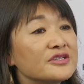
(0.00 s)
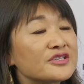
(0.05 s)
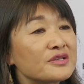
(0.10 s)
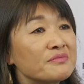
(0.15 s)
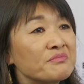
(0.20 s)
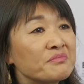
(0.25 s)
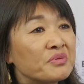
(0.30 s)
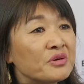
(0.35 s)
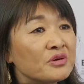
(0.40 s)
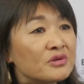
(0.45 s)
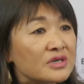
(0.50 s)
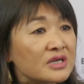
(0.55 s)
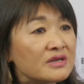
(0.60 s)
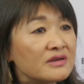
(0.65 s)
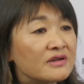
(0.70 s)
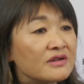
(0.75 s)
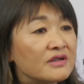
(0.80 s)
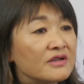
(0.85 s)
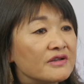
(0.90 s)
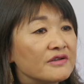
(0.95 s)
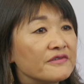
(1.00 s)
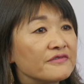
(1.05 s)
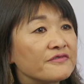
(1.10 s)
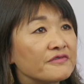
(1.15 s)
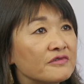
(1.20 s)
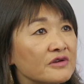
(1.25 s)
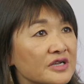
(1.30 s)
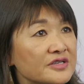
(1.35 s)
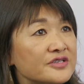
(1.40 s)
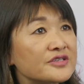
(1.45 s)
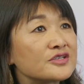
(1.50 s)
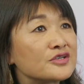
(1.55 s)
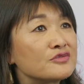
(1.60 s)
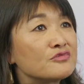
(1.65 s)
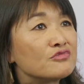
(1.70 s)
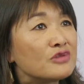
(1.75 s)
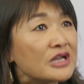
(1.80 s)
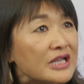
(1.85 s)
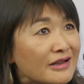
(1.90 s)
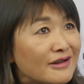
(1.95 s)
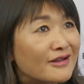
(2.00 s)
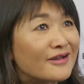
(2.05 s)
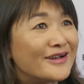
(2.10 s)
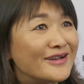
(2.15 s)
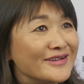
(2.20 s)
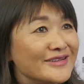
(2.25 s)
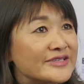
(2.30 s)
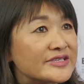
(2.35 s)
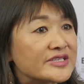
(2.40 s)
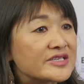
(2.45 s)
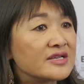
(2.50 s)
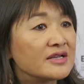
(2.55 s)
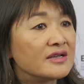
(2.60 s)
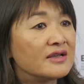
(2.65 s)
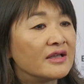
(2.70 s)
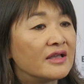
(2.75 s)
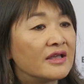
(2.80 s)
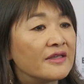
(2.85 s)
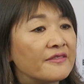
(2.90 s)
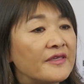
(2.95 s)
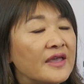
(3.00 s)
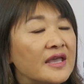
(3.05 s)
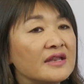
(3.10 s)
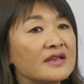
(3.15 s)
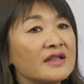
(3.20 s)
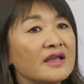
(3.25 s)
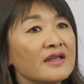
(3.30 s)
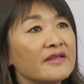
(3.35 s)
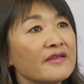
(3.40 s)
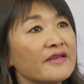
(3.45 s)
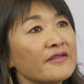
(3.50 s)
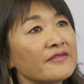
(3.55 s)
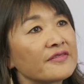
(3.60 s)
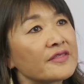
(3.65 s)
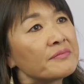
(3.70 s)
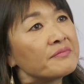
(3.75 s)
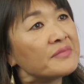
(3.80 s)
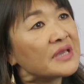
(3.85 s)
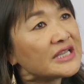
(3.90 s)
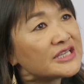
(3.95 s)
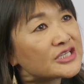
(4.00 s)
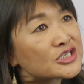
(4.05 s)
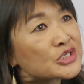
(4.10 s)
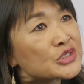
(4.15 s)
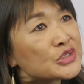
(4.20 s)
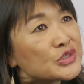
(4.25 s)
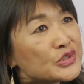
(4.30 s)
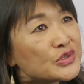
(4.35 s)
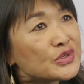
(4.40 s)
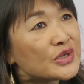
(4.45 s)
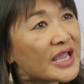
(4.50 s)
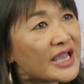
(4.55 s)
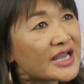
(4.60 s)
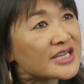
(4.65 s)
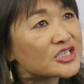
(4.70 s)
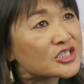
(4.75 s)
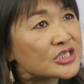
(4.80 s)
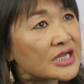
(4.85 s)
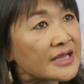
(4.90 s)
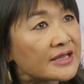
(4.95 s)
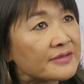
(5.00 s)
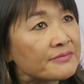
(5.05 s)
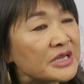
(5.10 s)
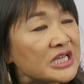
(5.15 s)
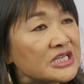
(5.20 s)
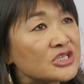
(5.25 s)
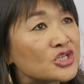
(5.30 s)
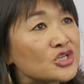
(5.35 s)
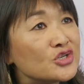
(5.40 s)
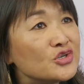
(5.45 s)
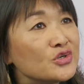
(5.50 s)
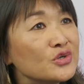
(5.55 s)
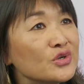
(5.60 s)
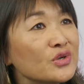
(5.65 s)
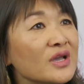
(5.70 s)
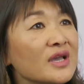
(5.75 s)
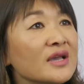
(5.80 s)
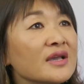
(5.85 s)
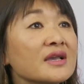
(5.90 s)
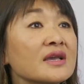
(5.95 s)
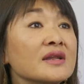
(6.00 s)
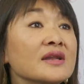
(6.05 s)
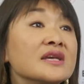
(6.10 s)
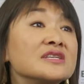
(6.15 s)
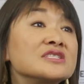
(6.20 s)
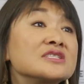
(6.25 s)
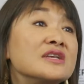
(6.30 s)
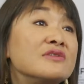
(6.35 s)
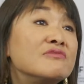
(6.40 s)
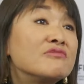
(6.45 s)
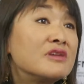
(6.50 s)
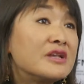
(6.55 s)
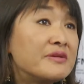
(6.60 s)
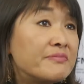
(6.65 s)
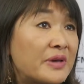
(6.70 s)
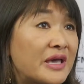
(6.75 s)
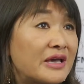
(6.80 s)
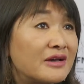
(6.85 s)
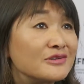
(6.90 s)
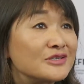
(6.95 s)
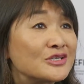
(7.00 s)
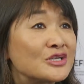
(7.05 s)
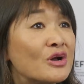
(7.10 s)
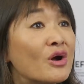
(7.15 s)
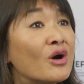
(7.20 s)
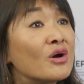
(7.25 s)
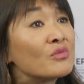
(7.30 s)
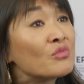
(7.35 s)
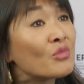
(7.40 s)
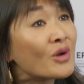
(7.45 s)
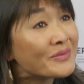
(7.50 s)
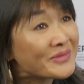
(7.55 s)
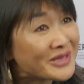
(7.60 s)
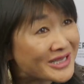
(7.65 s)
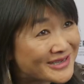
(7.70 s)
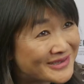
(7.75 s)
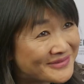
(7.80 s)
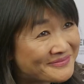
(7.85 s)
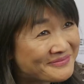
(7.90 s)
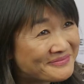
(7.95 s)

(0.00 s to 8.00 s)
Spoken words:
it's important for us to realize that the Me Too, hashtag Me Too, can actually rebound on women.